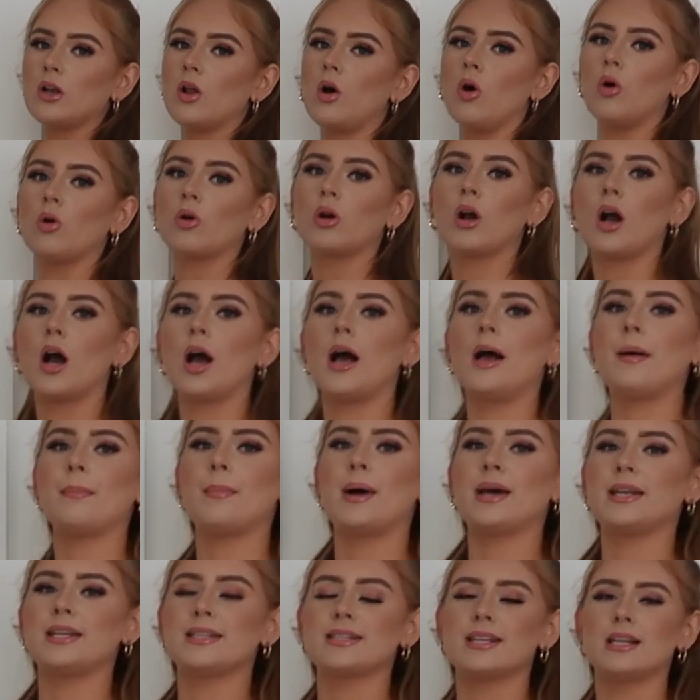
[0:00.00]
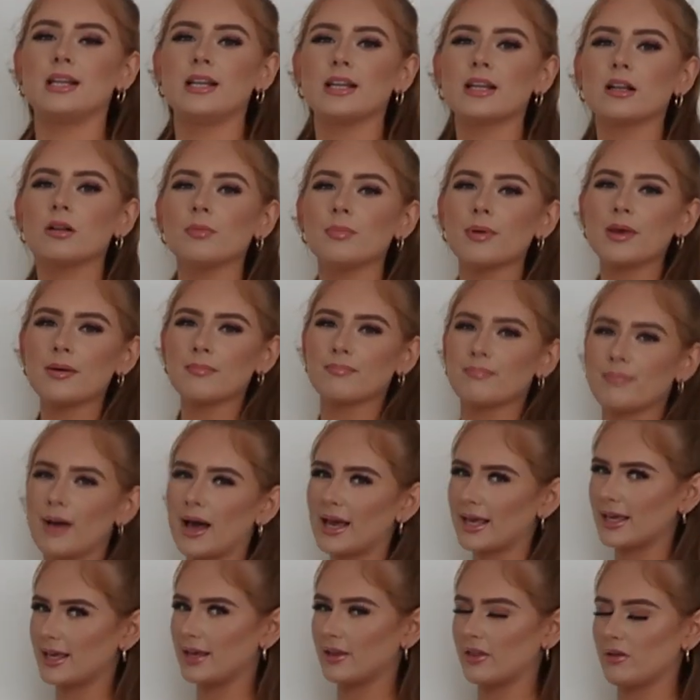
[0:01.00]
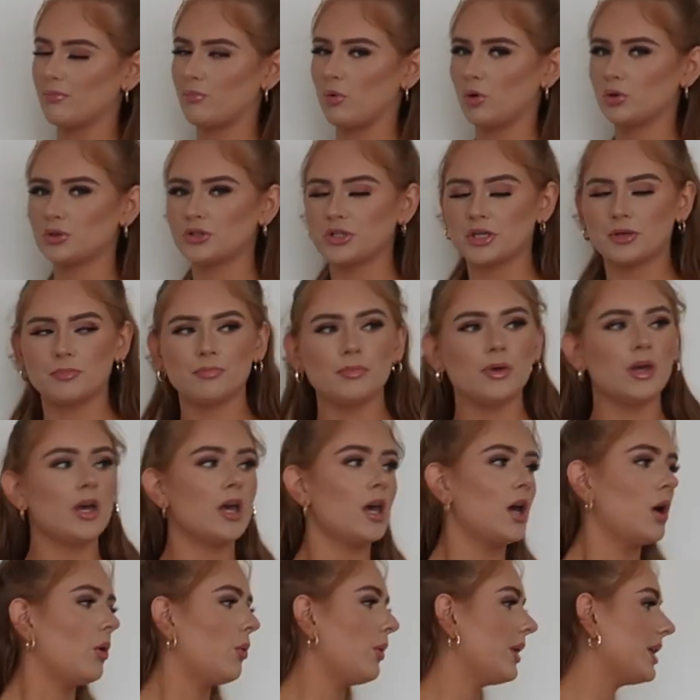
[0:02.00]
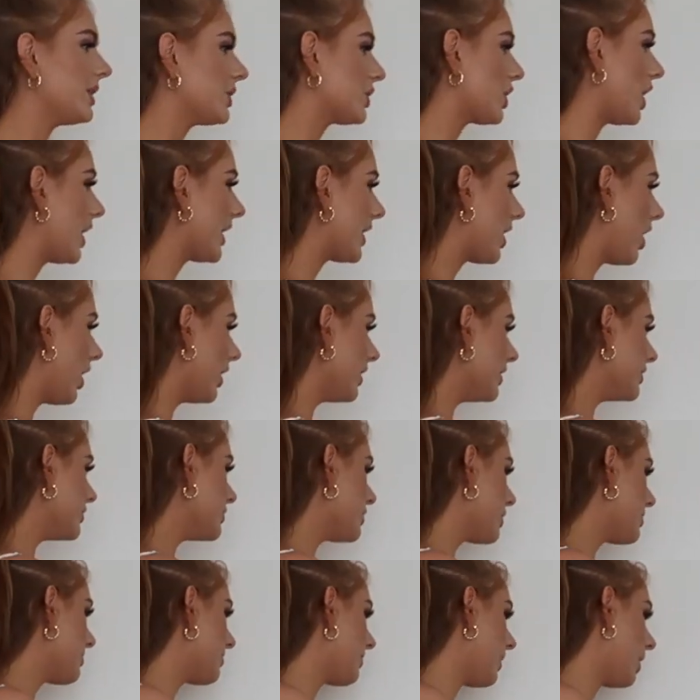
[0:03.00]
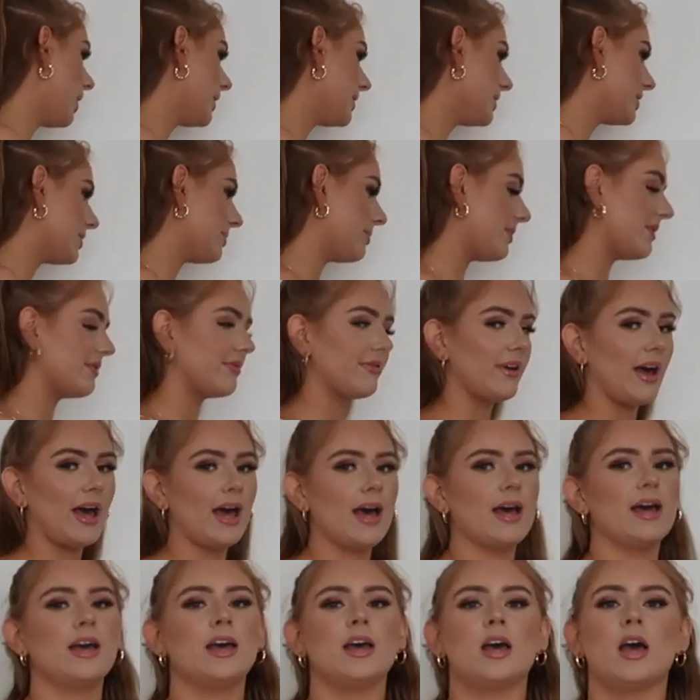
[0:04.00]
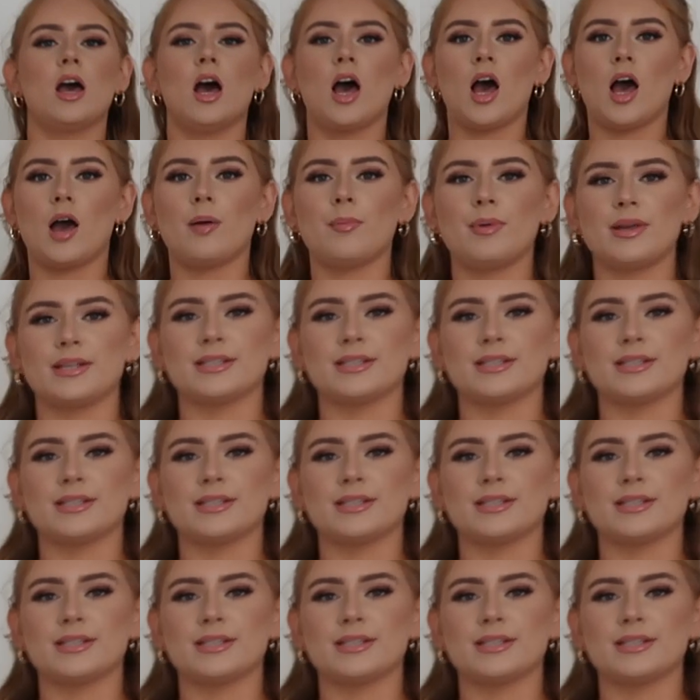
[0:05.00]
long, um, and it's a little bit baggy at the bottom, which I kind of don't mind, to be fair. Um,